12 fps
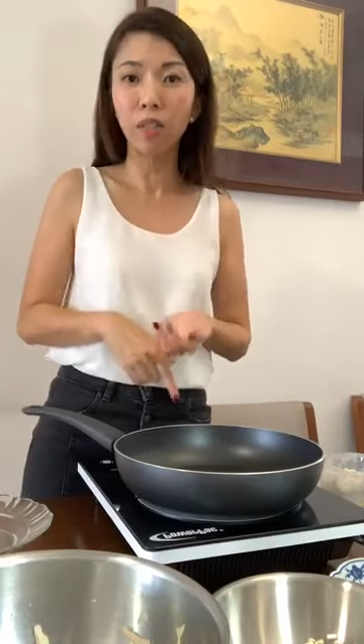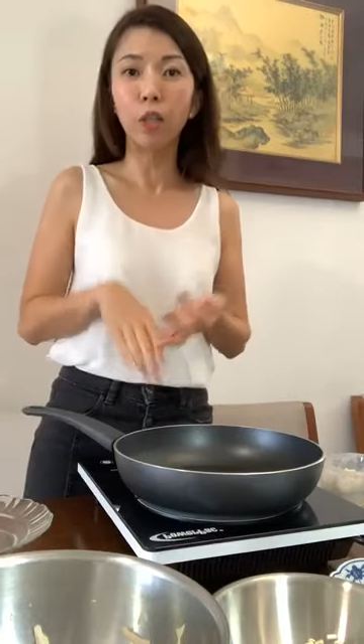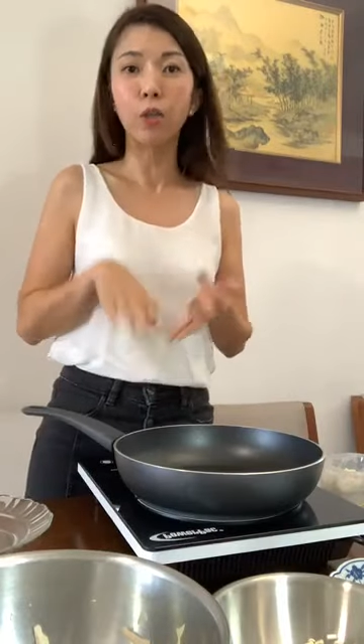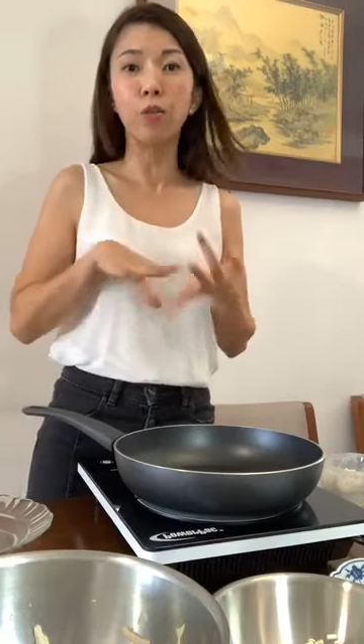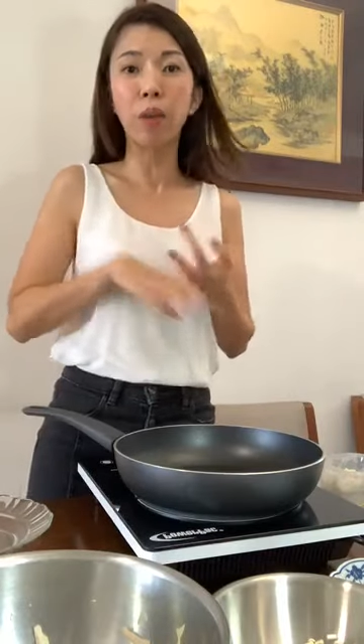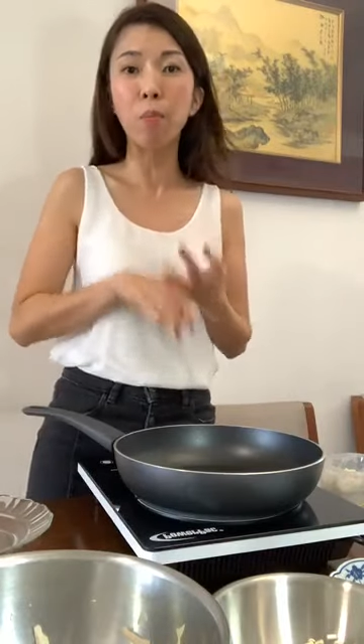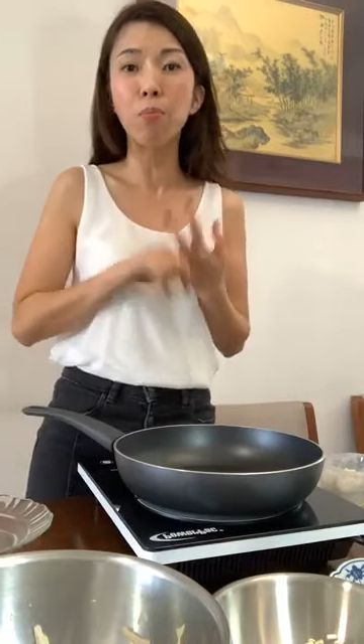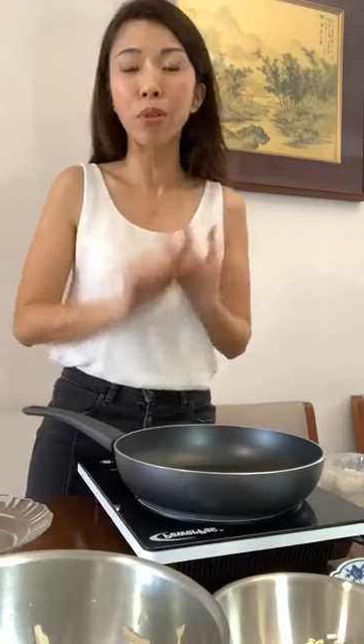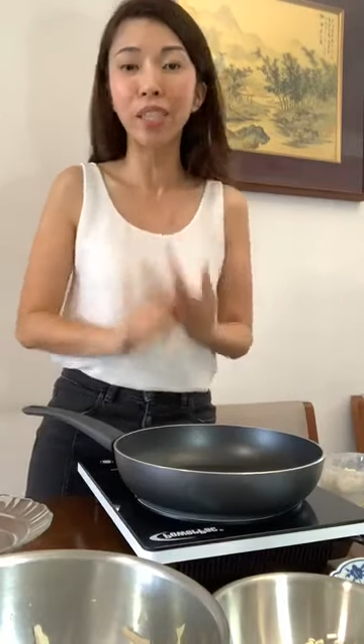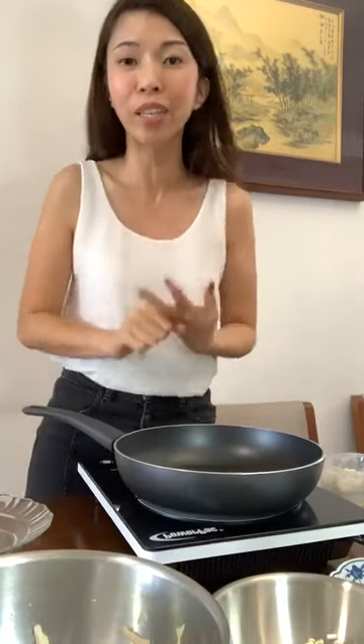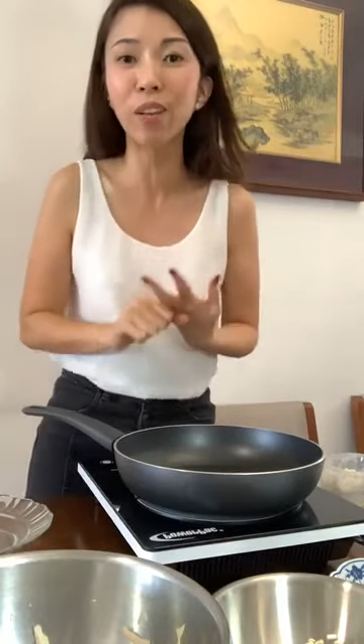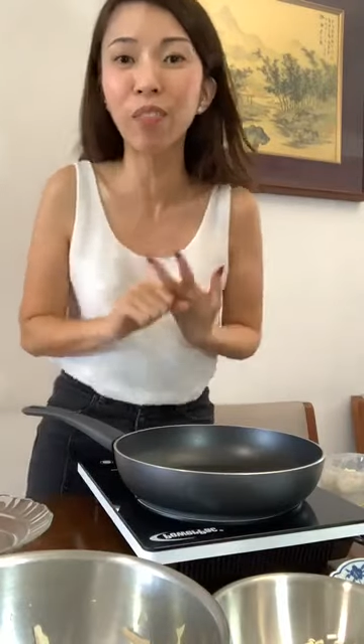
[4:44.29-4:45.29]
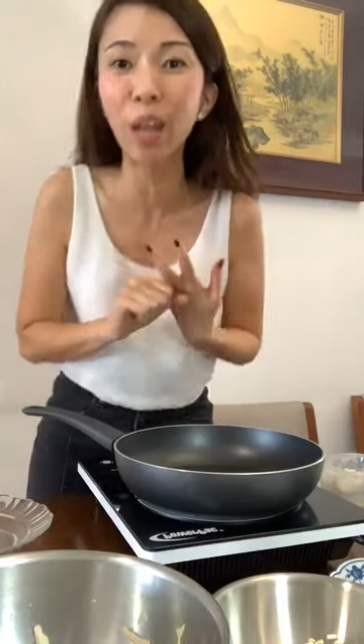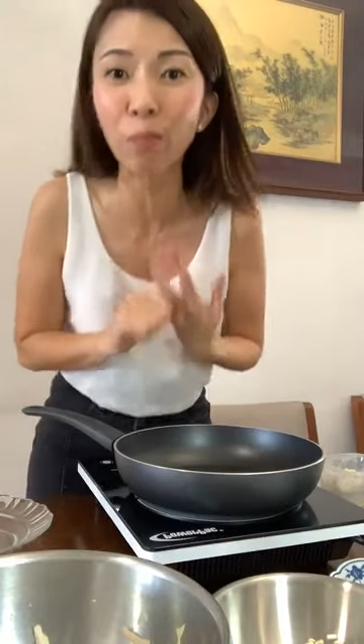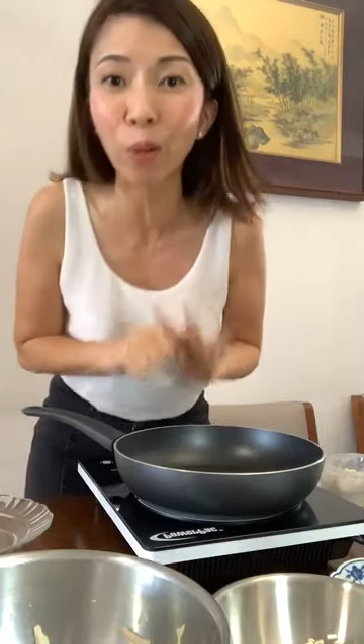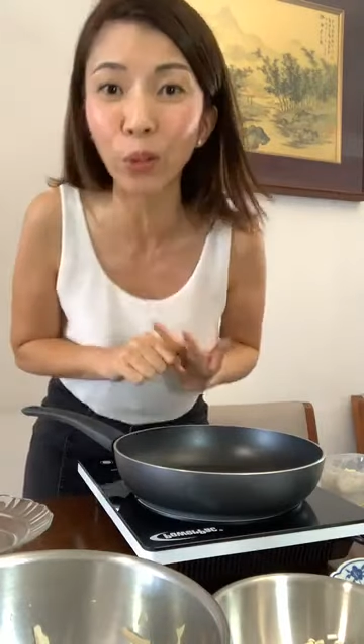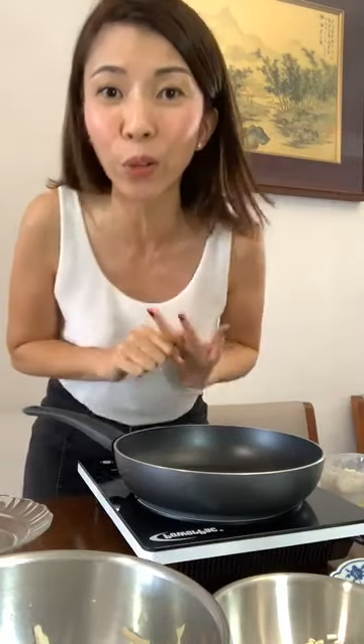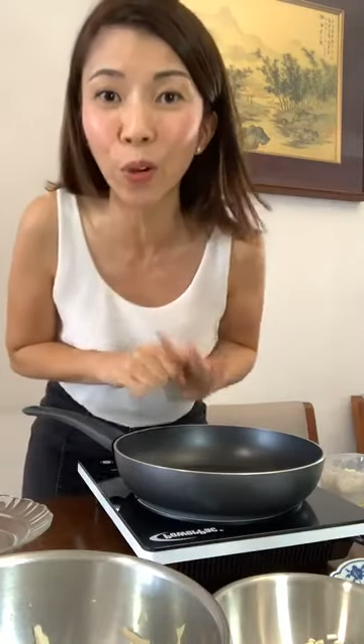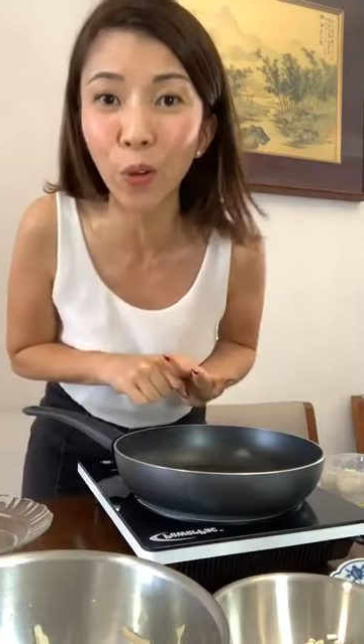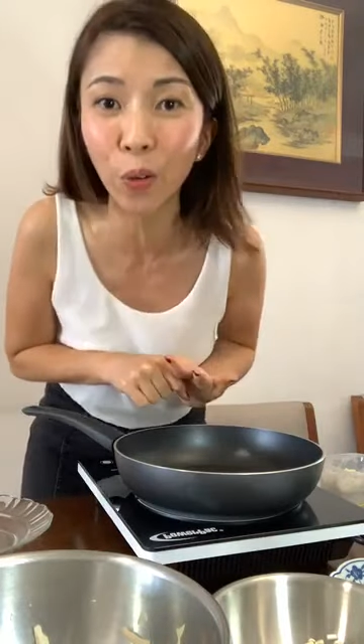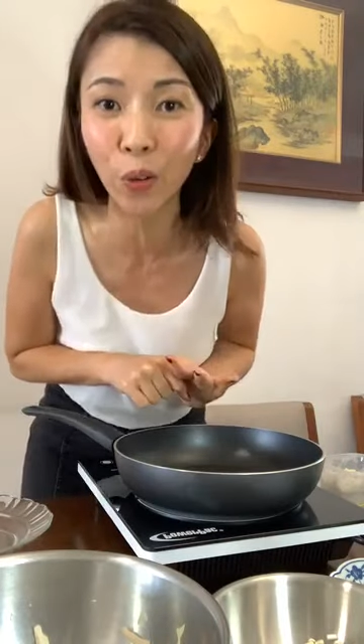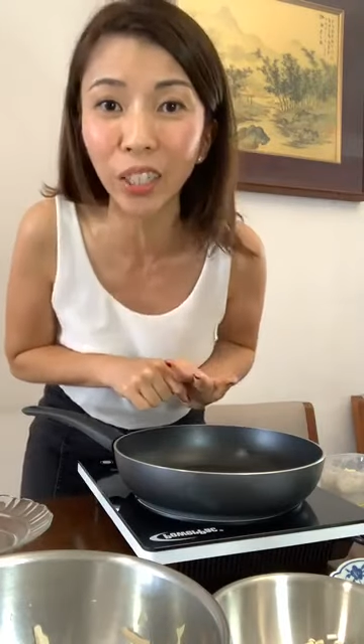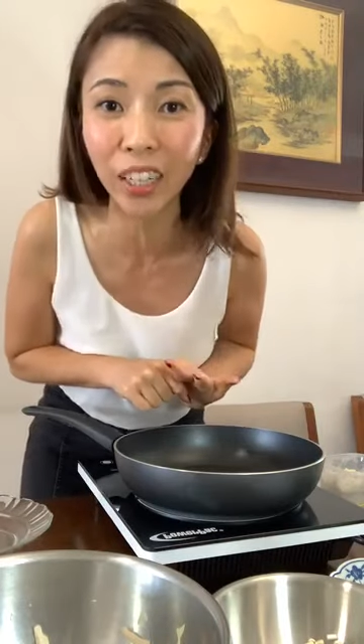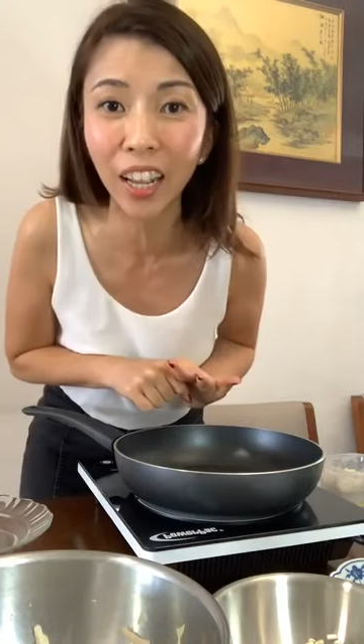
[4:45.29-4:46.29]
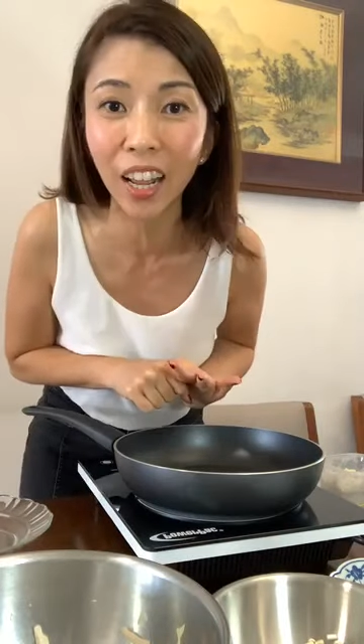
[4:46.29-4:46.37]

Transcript: You can preserve them on your own,